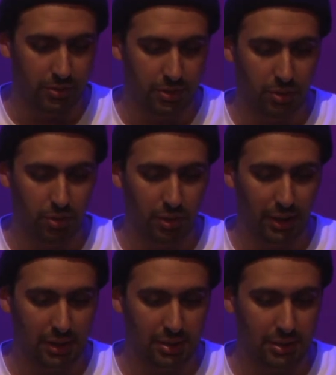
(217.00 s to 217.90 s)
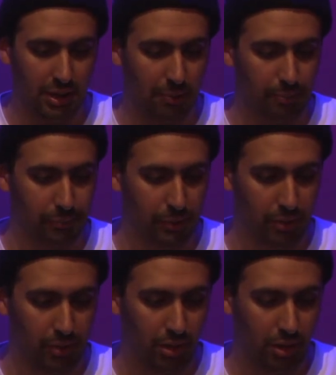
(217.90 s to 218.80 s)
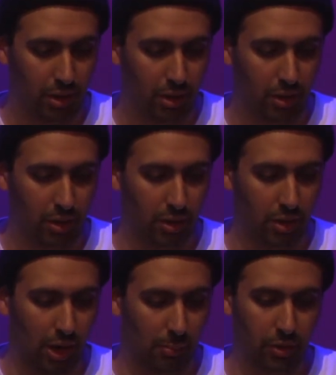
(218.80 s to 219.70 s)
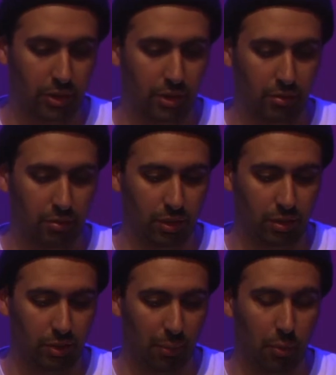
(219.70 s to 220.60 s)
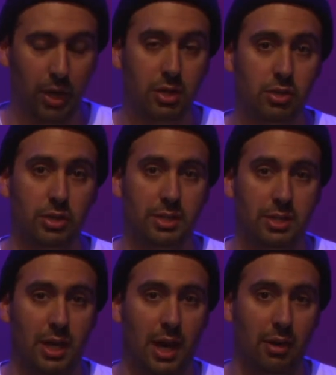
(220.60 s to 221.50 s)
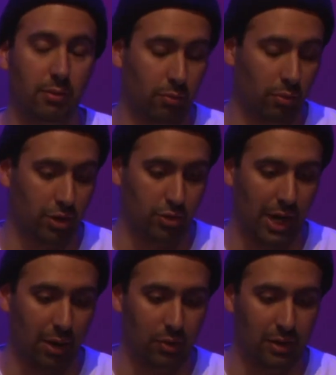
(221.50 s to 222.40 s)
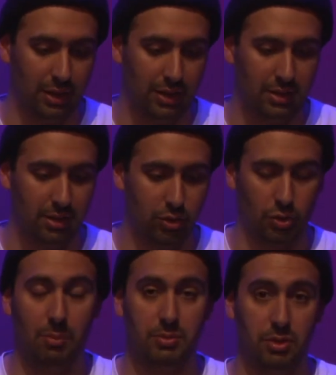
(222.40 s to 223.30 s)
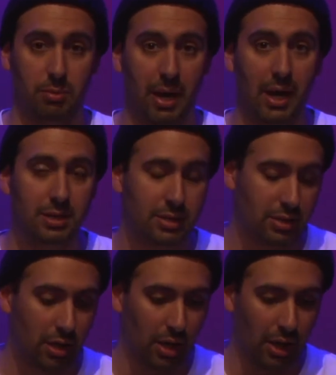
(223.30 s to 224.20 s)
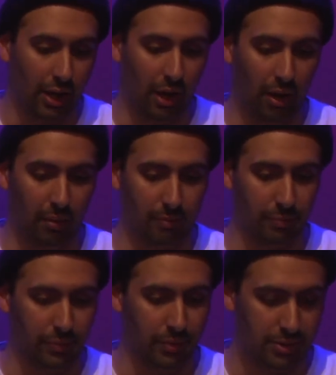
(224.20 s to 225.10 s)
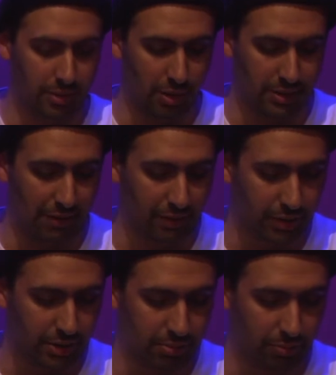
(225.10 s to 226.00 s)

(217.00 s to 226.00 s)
do is I'm gonna, like, what I usually start a track with is the drums or the bass. So I was having a listen